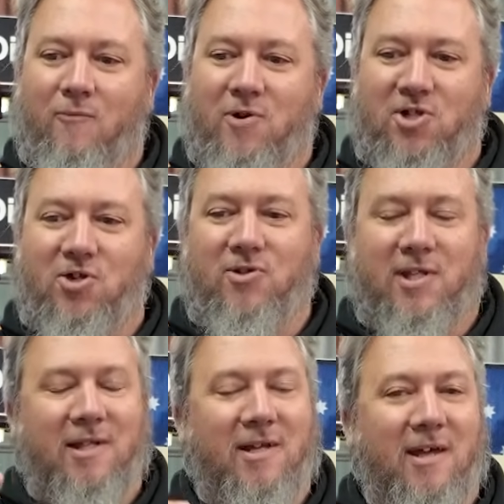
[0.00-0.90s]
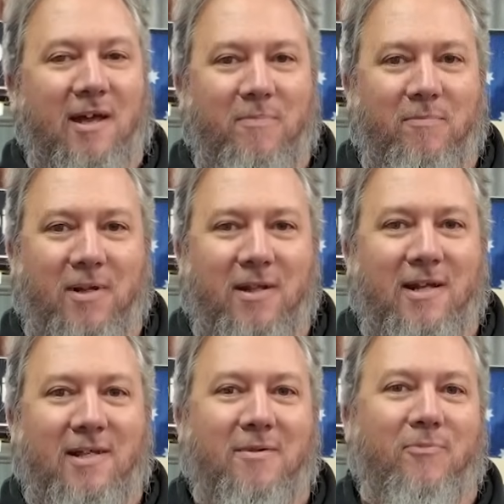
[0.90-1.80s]
reducing the
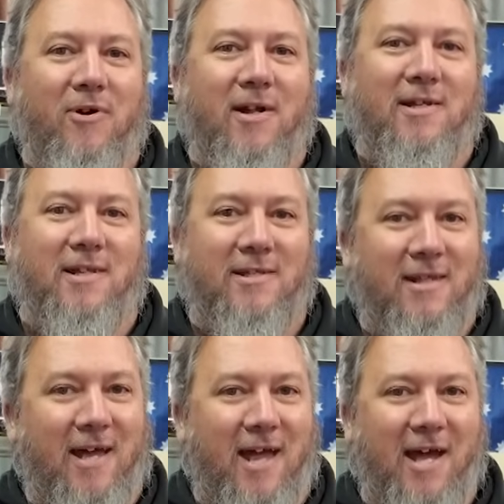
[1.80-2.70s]
capabilities of products as they